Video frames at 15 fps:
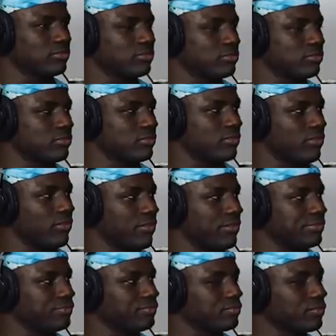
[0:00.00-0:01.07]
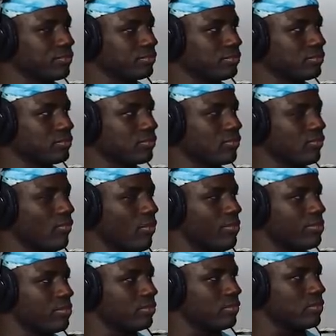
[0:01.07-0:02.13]

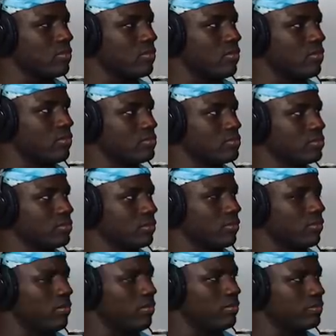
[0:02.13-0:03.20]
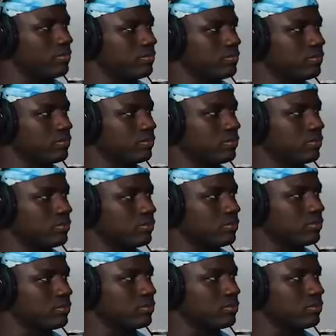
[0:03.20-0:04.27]

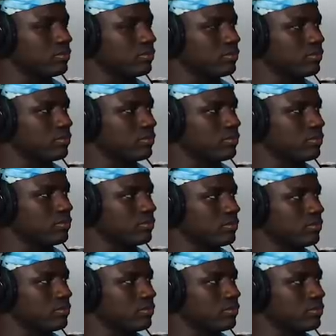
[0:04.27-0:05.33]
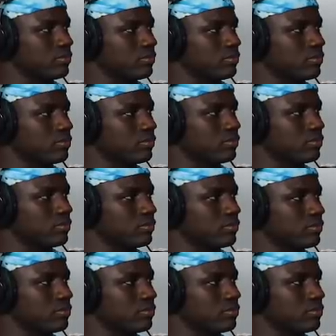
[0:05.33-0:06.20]
This person isn't speaking.